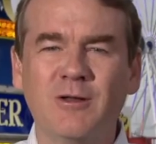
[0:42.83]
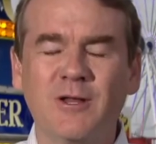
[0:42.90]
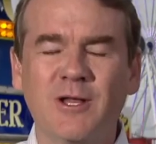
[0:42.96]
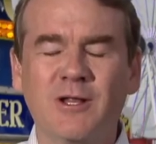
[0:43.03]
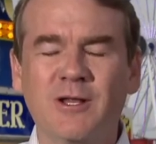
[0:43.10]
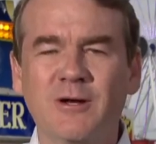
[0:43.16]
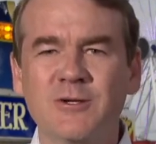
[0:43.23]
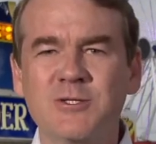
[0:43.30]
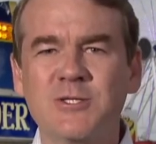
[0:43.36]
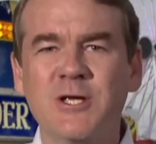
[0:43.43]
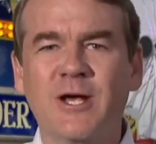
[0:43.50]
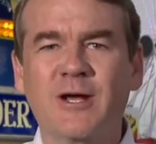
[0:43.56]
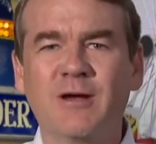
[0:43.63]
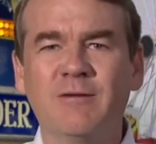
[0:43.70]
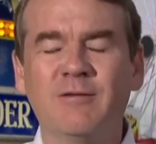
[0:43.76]
I think they're
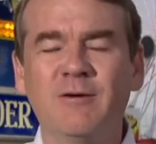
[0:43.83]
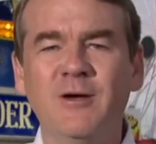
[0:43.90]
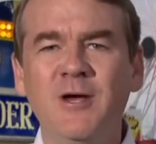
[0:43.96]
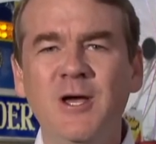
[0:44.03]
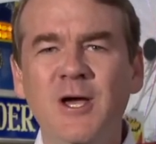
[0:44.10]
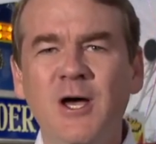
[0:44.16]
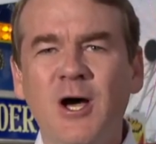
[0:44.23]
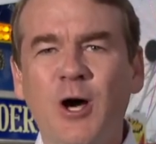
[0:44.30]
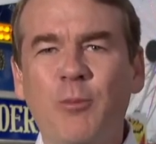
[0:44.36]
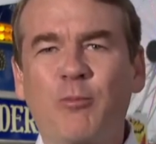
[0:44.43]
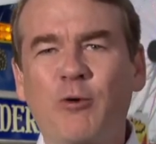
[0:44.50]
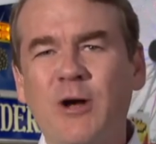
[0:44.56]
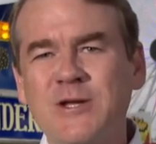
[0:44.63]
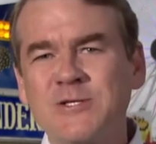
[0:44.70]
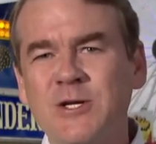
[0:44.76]
sick of a, a
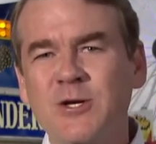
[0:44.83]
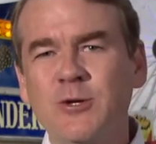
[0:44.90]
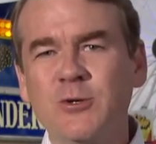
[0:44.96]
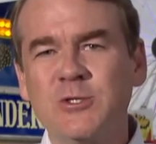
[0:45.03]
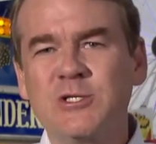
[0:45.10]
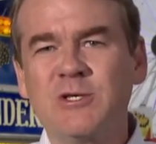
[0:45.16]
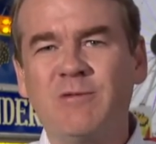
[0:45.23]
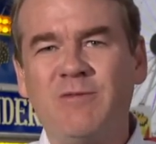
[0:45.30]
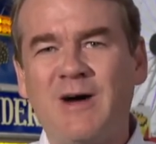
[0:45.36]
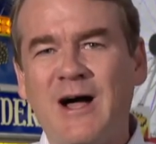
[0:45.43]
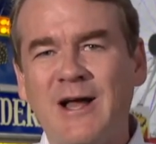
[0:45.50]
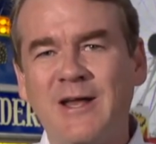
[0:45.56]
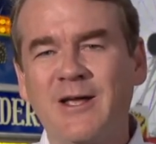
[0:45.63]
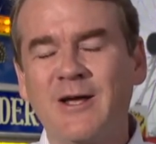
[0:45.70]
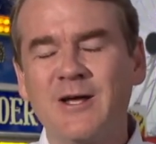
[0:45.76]
president who's
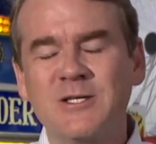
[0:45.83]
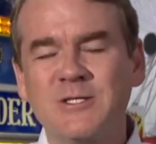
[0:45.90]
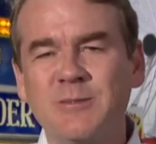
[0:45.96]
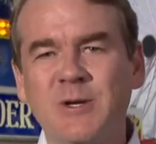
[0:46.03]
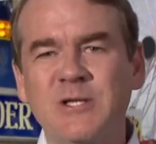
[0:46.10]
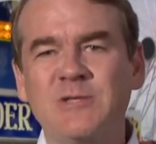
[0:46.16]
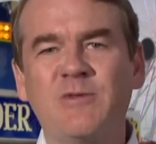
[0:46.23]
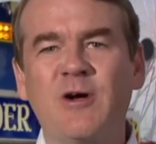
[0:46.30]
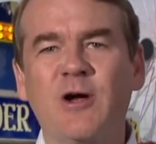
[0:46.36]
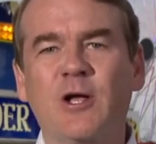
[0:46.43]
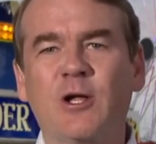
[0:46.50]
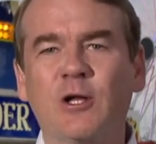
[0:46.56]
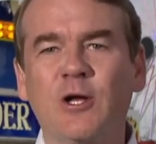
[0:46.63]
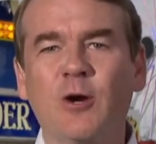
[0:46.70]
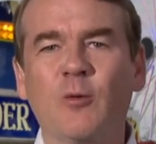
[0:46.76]
dividing us. I mean, it's very
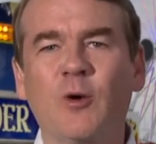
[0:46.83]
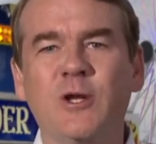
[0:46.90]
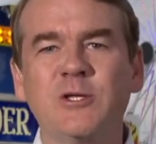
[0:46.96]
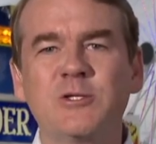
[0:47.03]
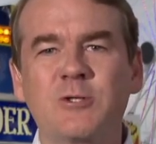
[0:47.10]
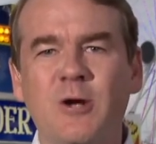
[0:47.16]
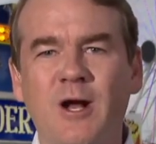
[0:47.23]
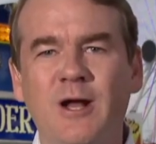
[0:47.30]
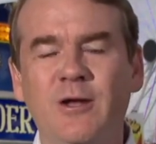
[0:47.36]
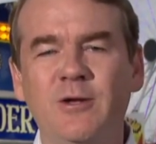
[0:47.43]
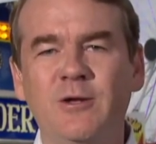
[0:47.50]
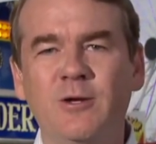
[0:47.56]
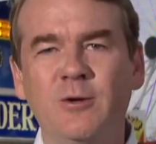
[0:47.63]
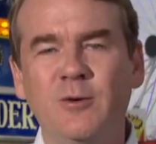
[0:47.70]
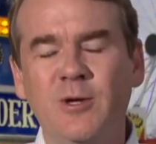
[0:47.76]
clear what he's trying to
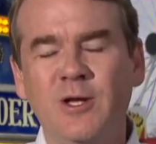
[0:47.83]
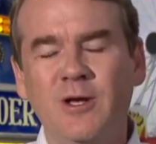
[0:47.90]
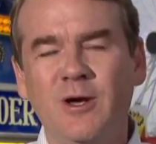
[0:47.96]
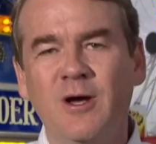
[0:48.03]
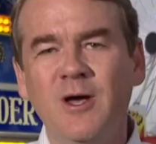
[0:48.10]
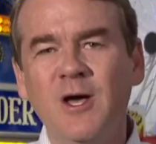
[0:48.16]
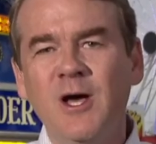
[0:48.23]
do. He